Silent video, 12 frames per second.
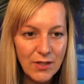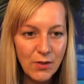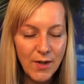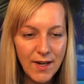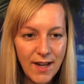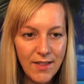
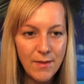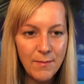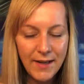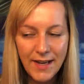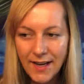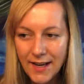to it in the
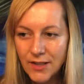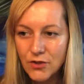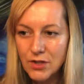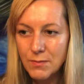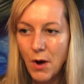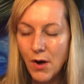beginning,
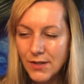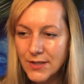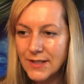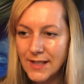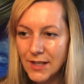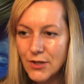small
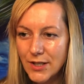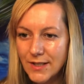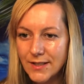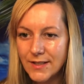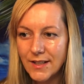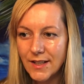
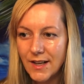stages,